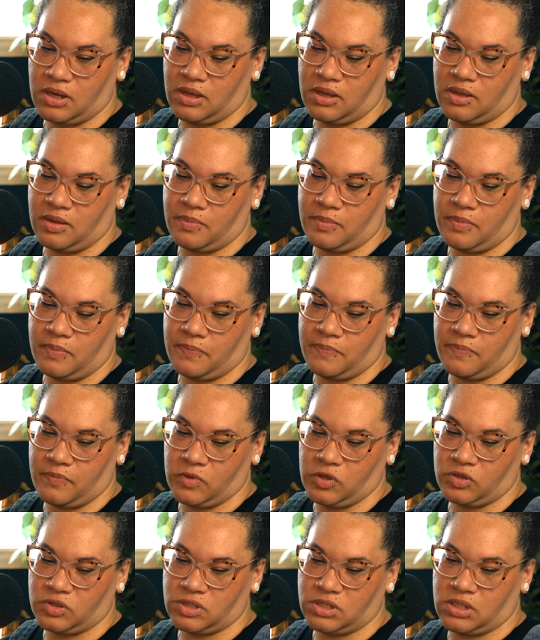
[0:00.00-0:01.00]
Um
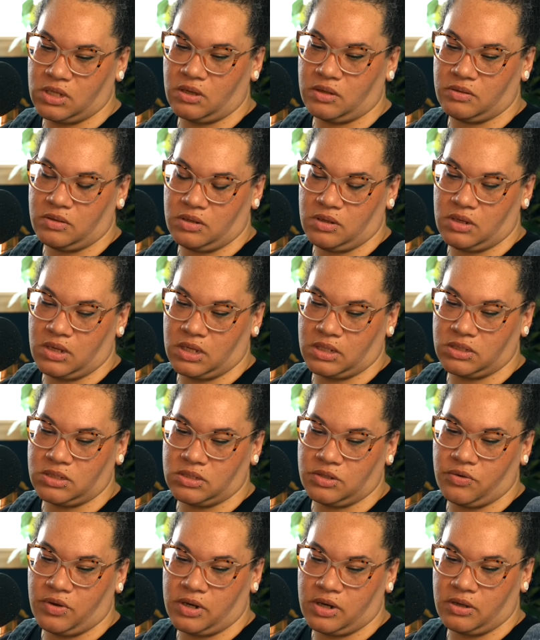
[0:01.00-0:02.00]
you'll see on the
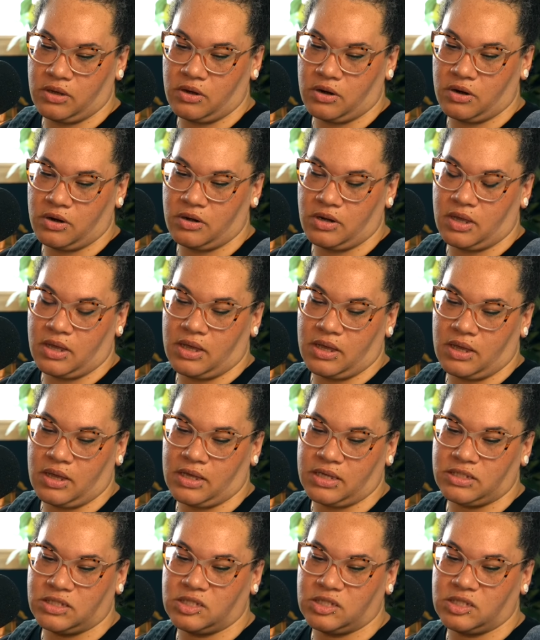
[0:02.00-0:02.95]
next credit card I